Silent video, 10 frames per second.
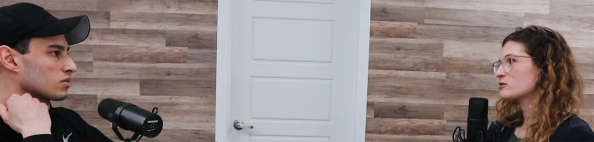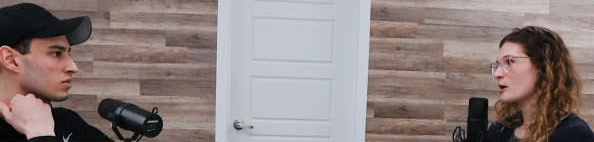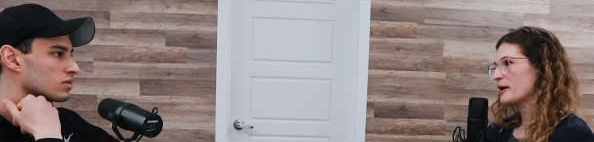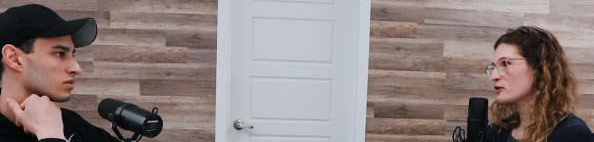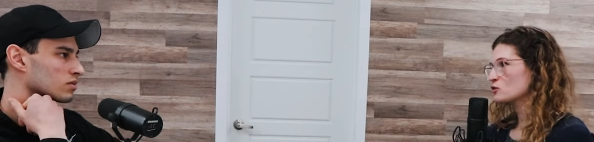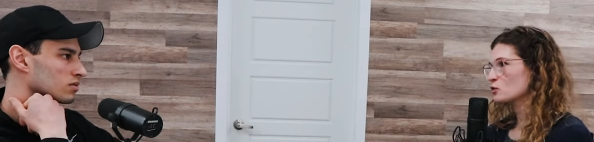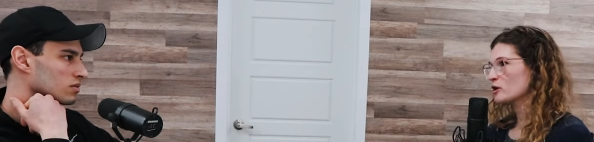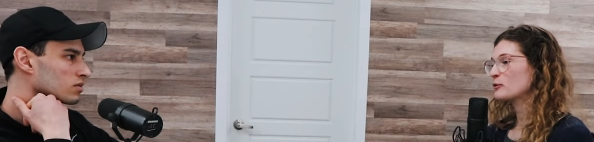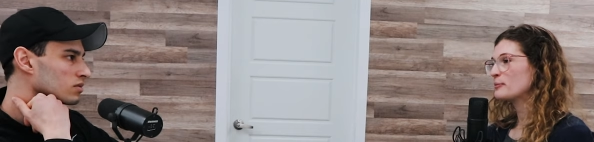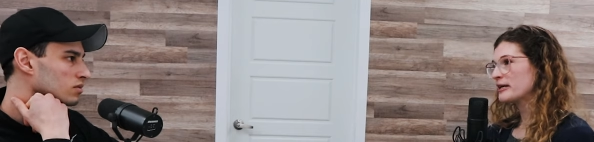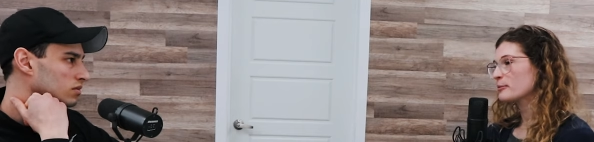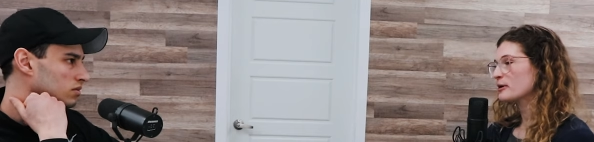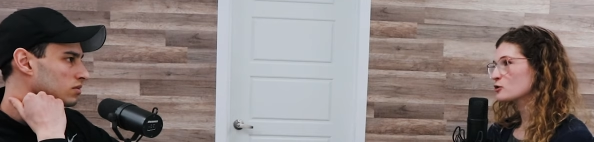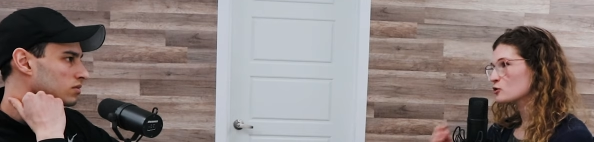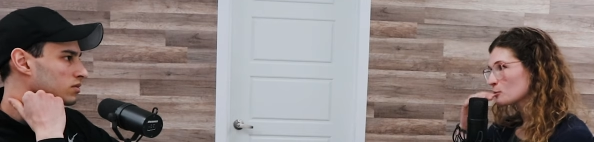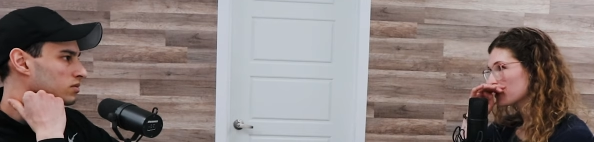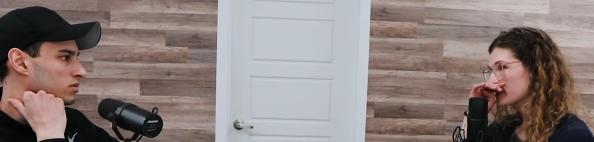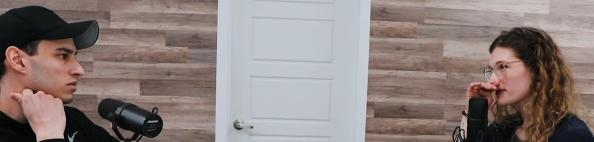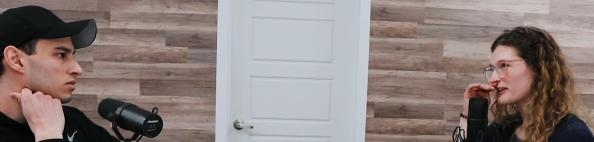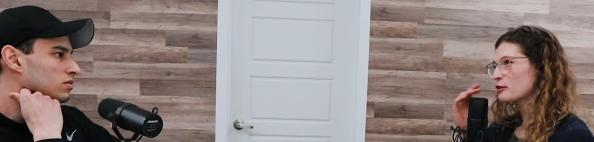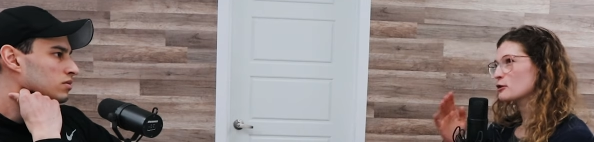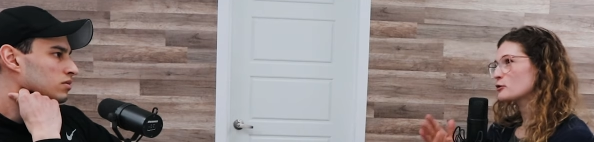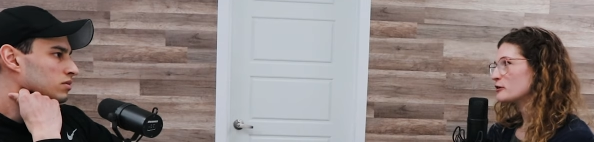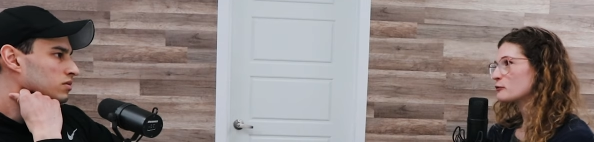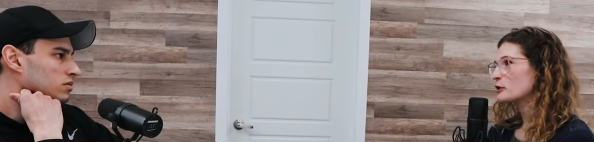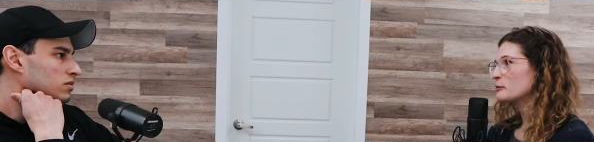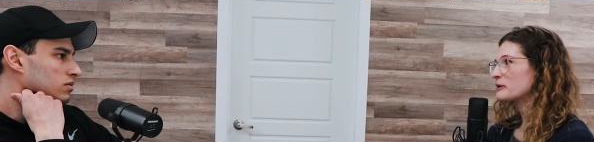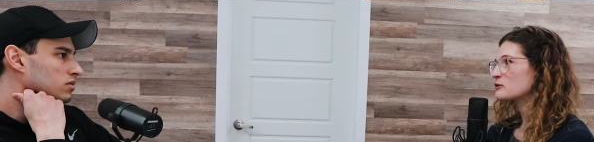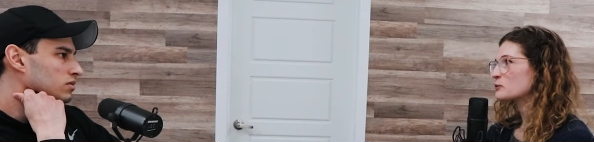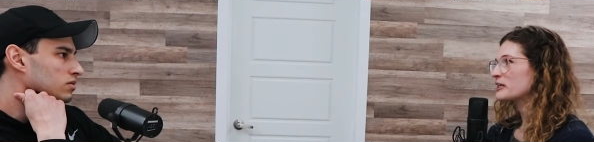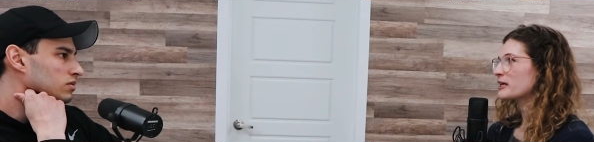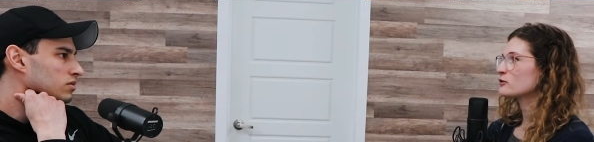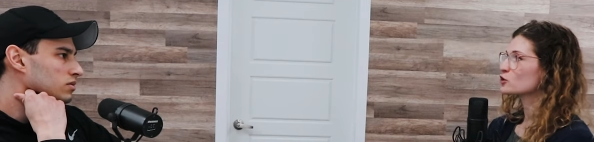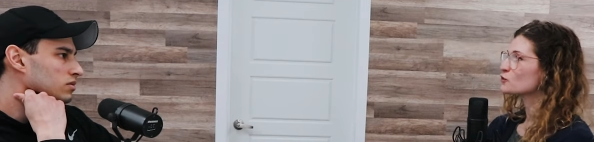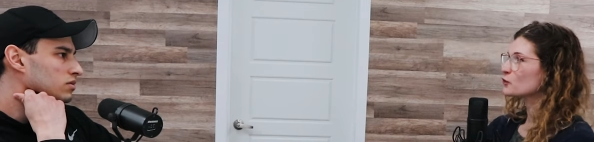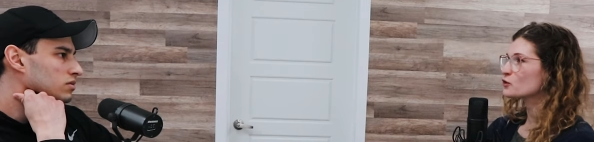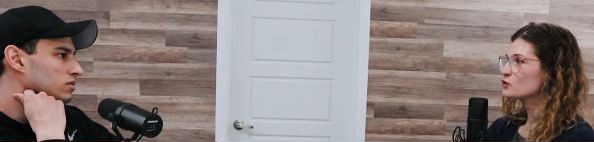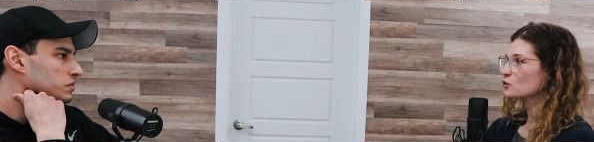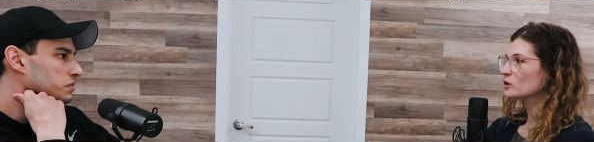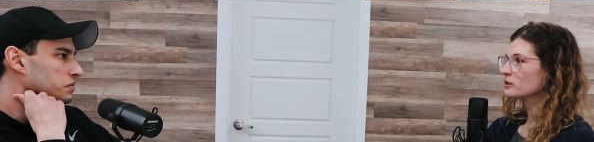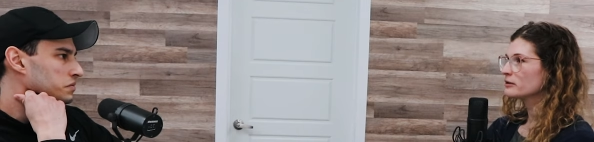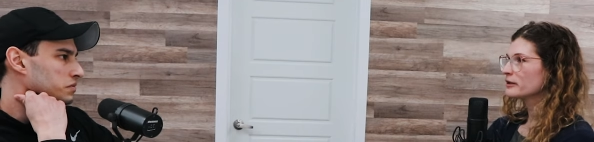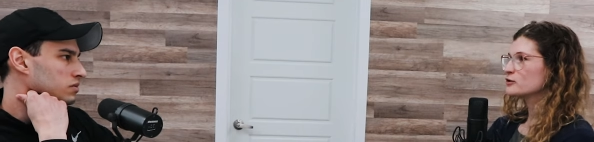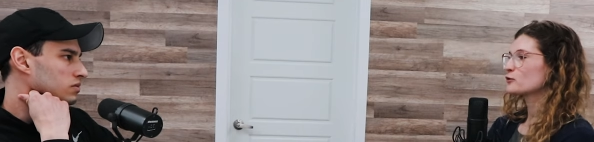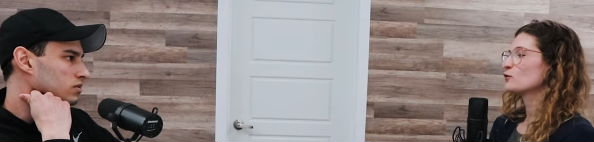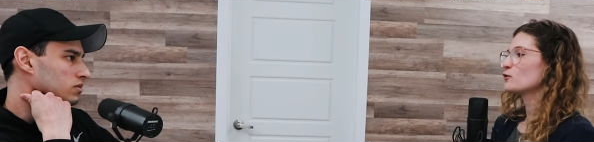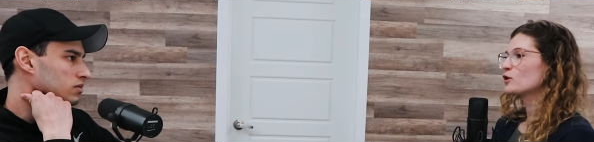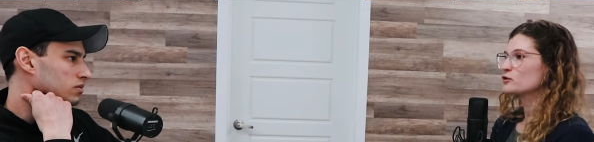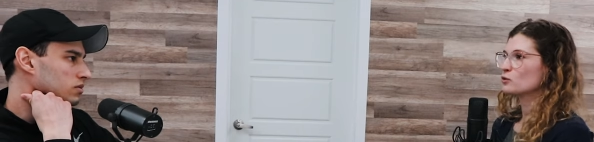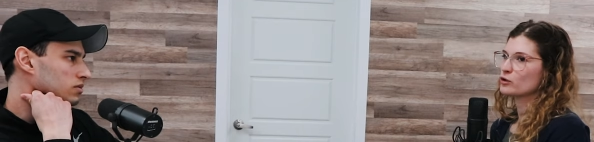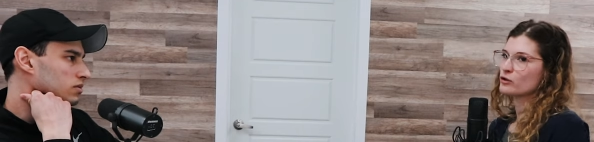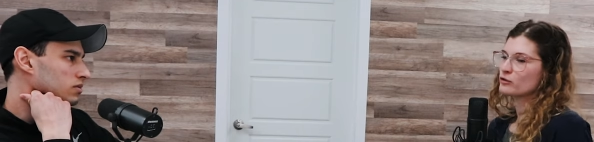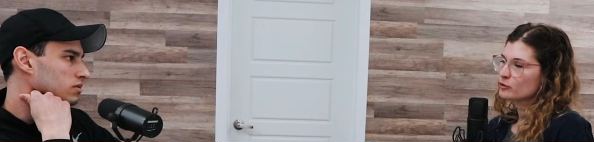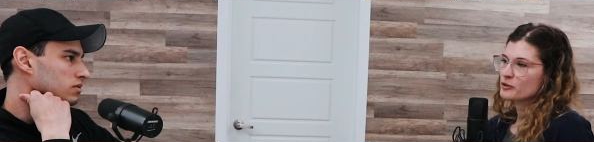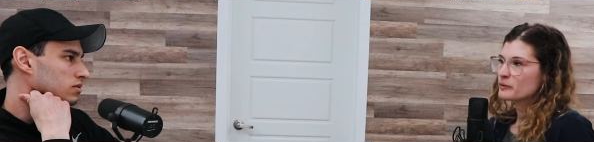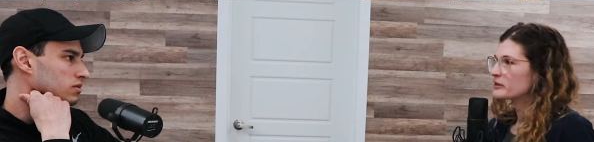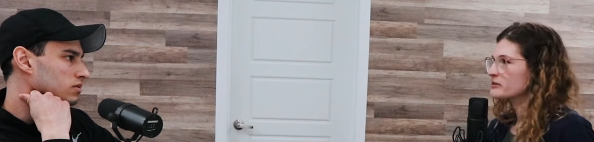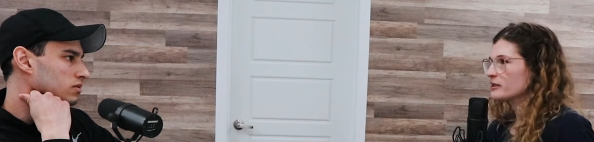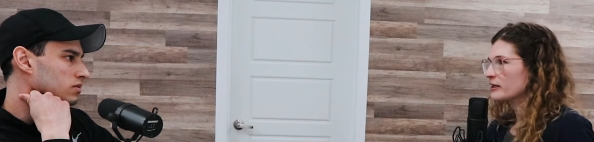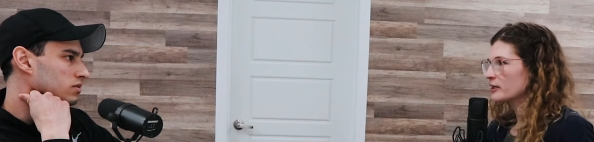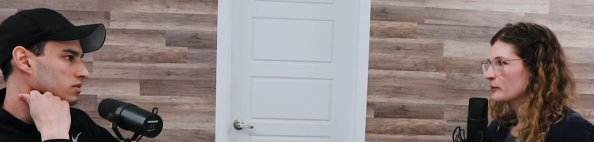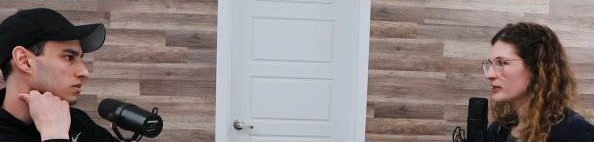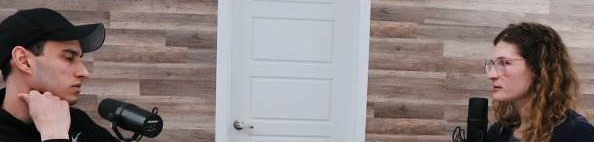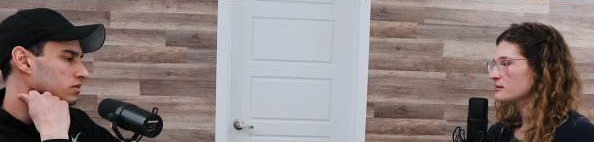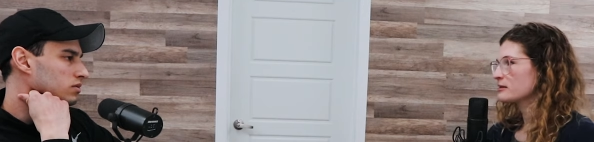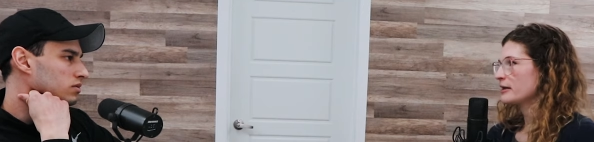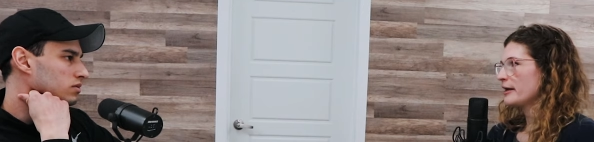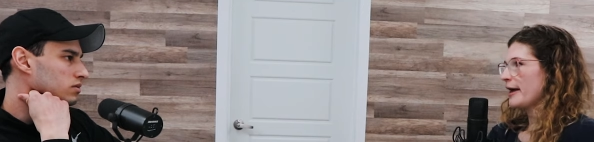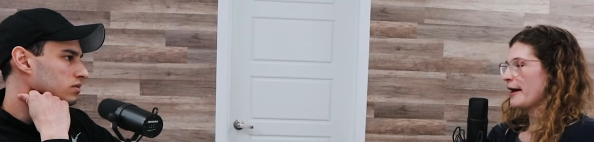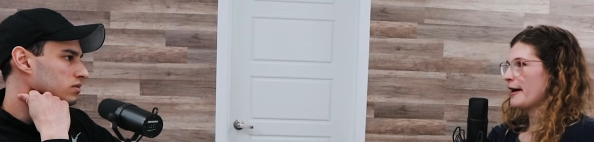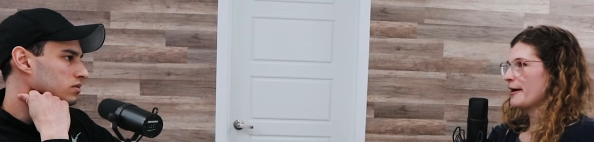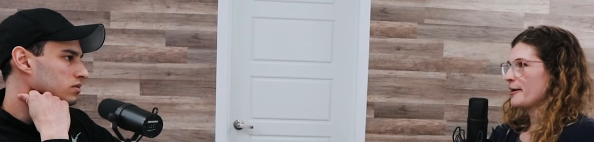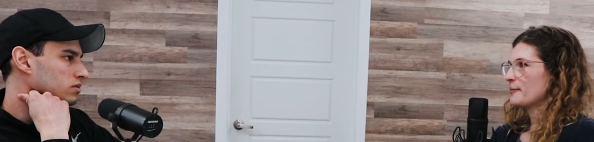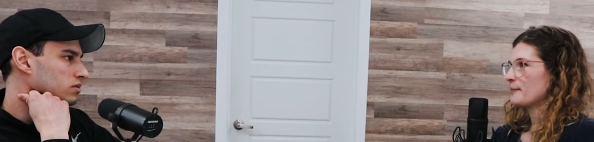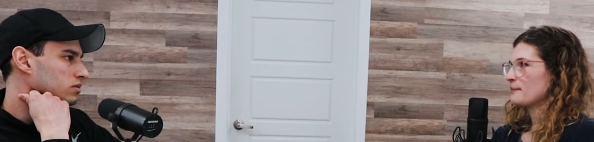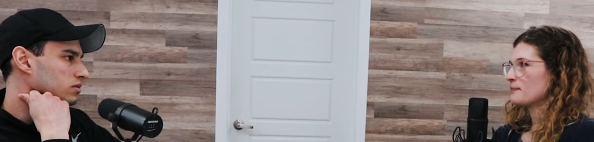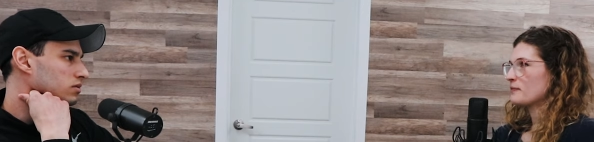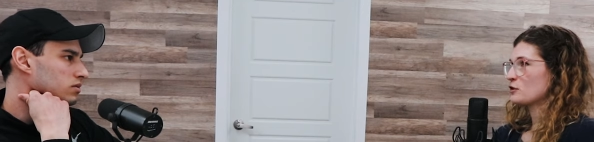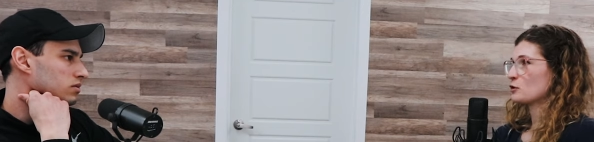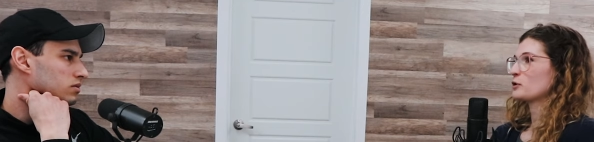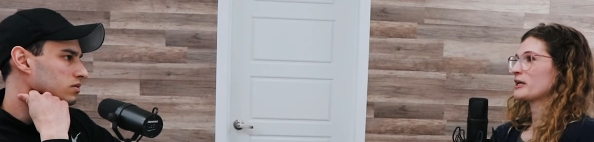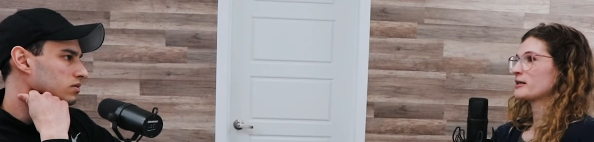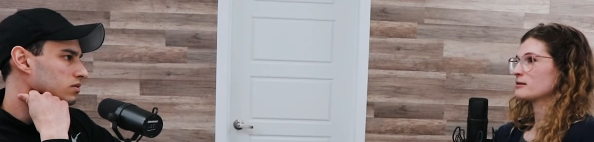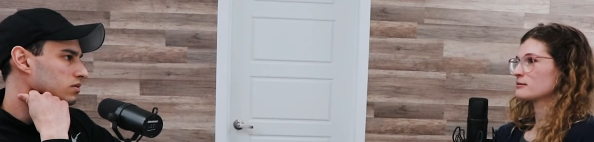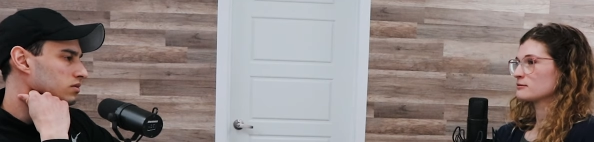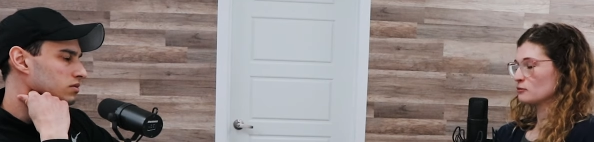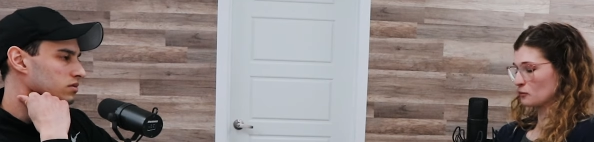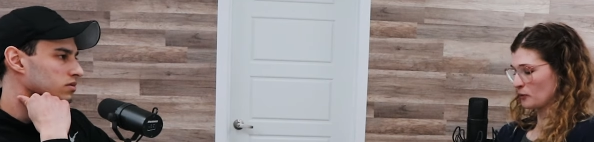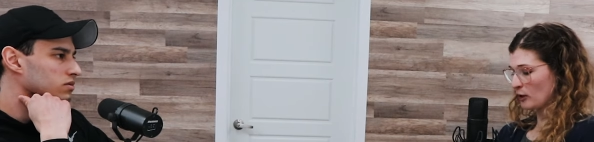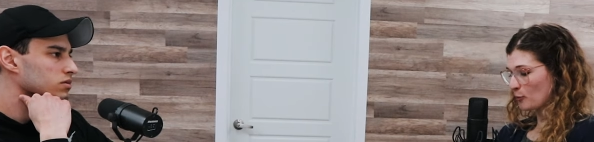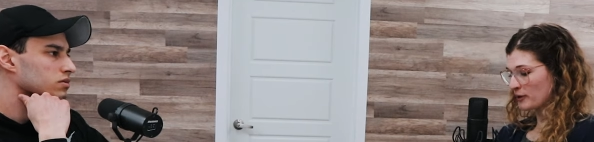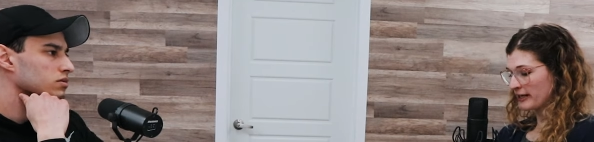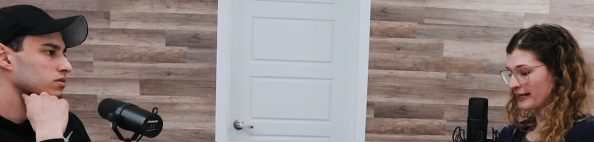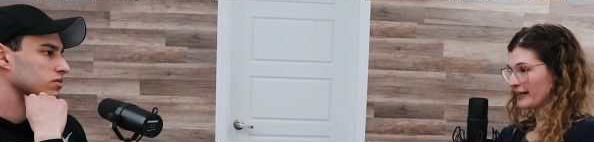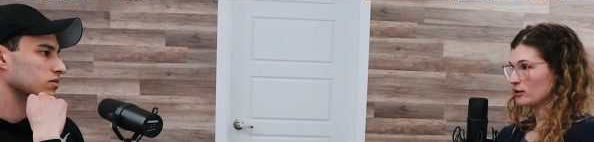Speaker 1: stop by the store. We make about a surplus of like 30, 40 meals a weekend just for the store. So if you forgot to order, there'll be meals there anyways. Um, though, like, we open at eight